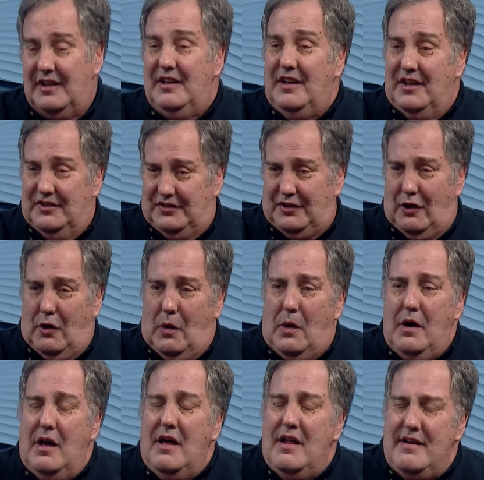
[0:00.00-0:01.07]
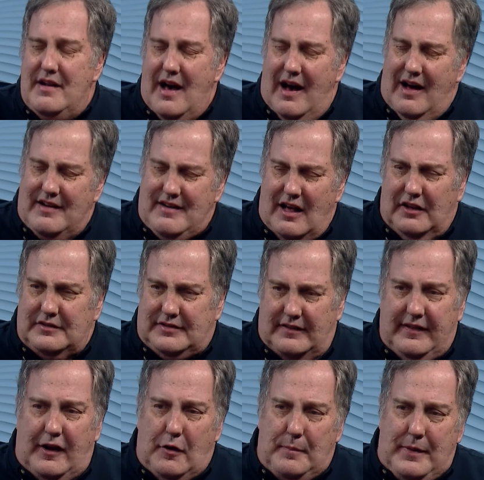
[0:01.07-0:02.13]
Mm-hmm. So tell us a
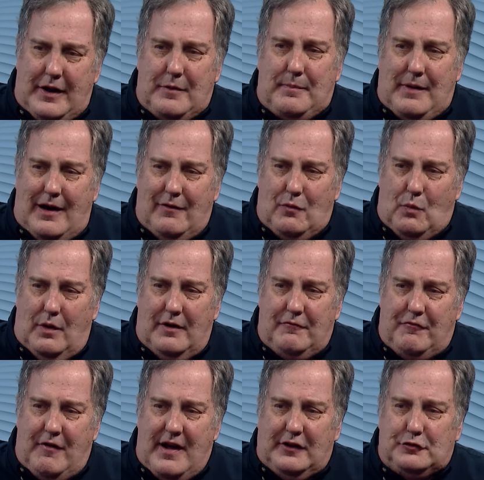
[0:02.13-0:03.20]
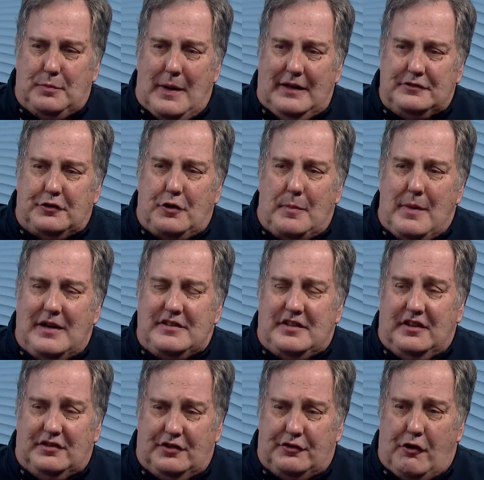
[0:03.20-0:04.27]
little bit about what Frank's Monster
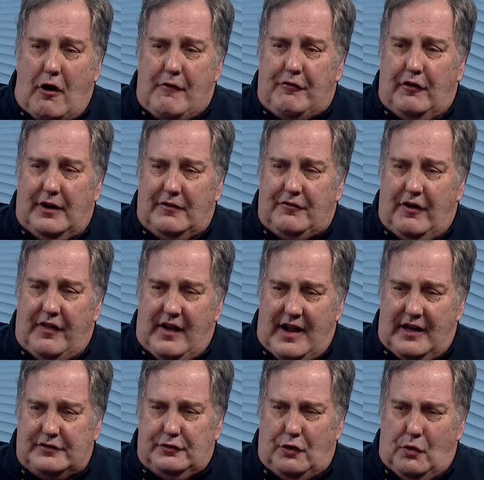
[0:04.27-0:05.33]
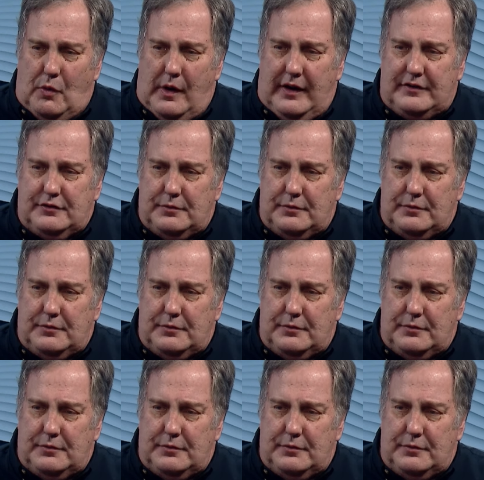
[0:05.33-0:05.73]
Munchies is offering for the next 2 weeks.